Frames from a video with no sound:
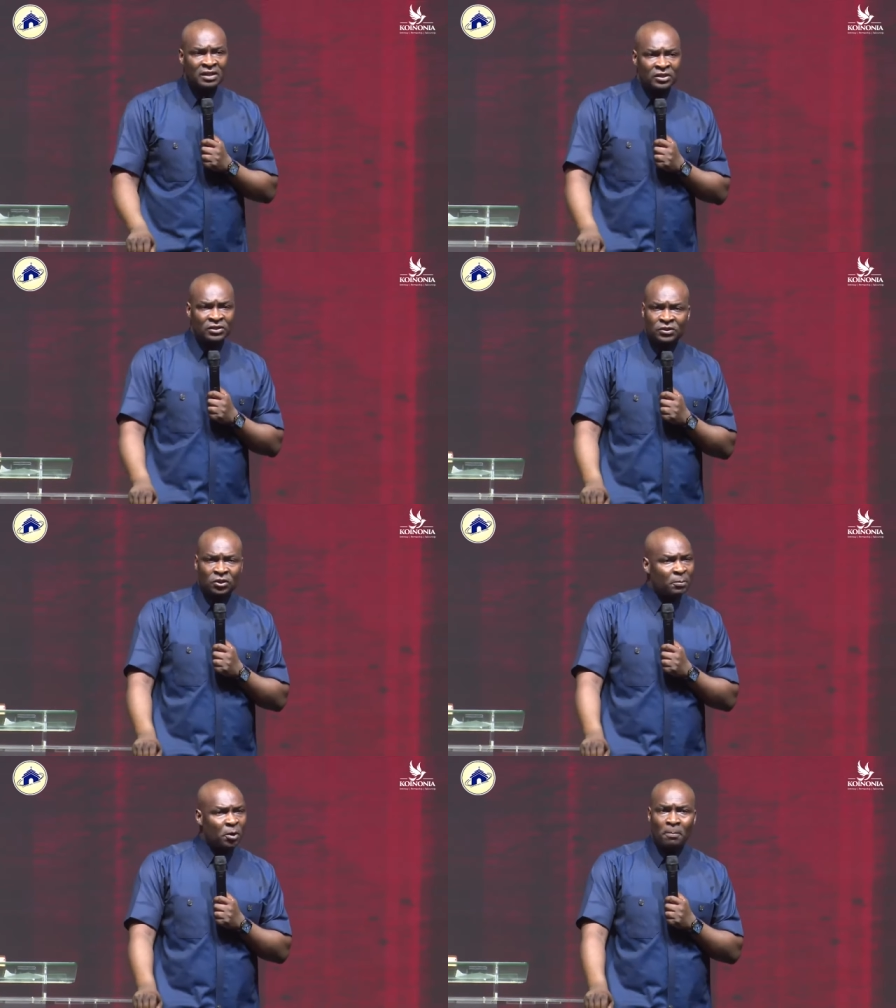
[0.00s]

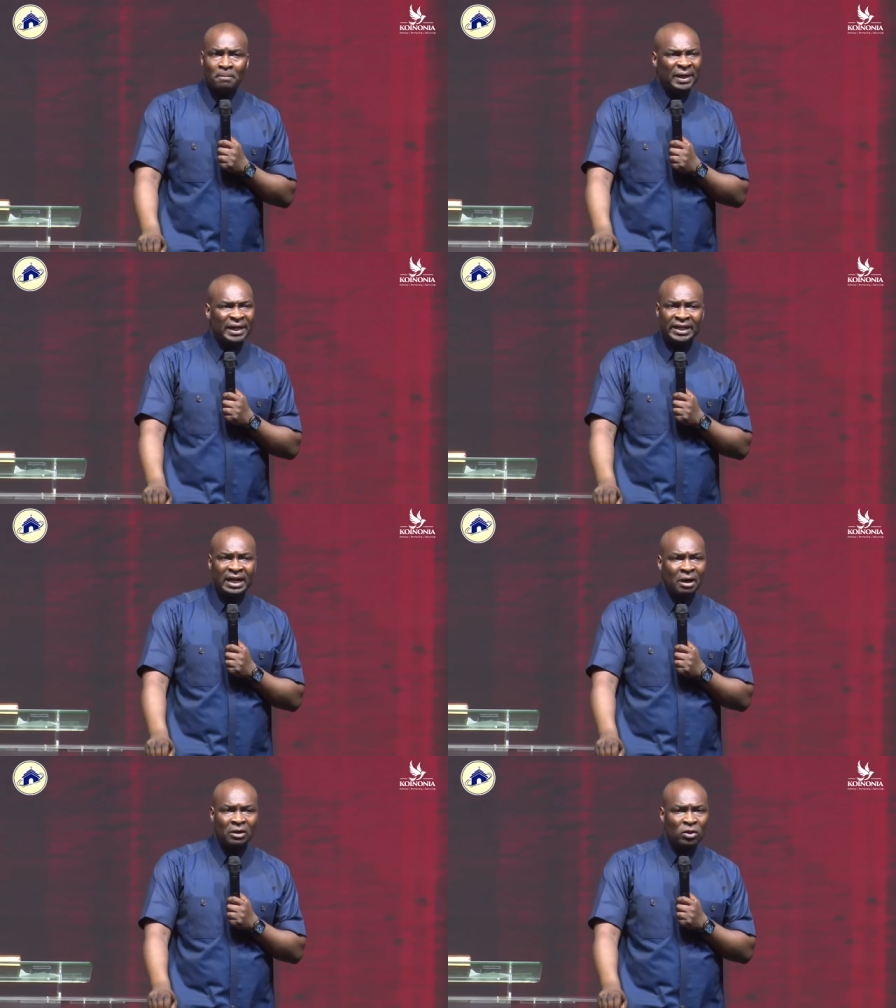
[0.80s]
Stop complaining
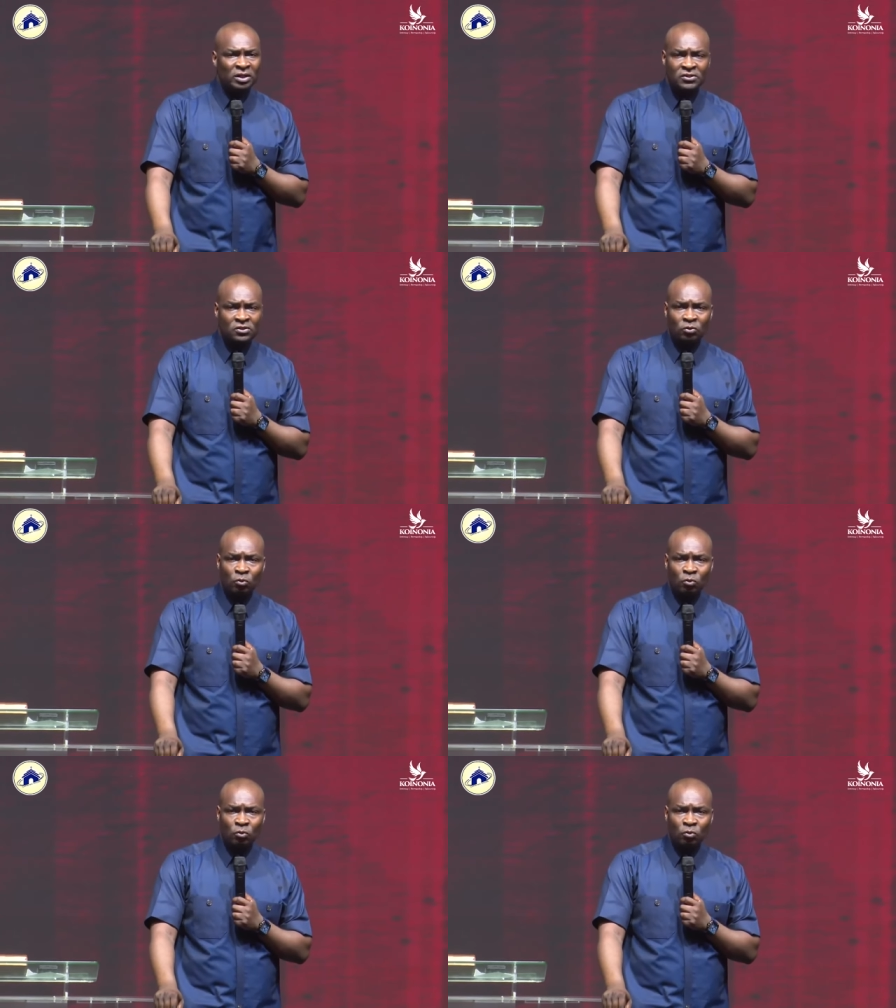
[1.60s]
about what is not